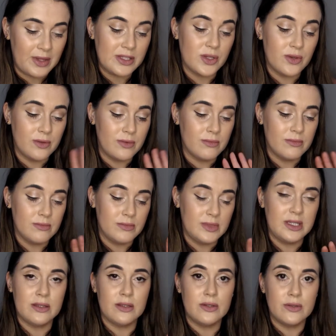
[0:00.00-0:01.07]
so
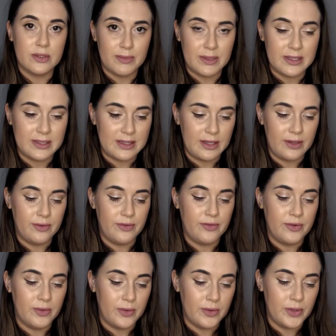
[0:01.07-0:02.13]
either use it by itself,
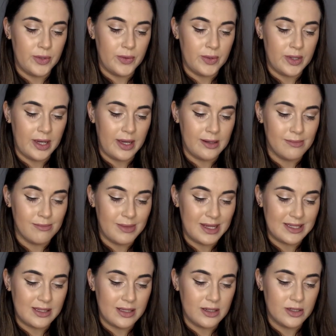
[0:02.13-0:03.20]
or you can
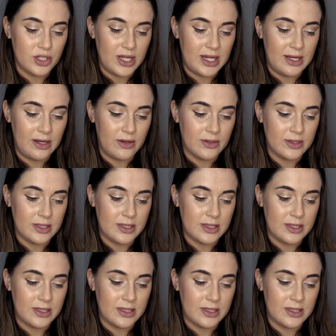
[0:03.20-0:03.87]
massage Helios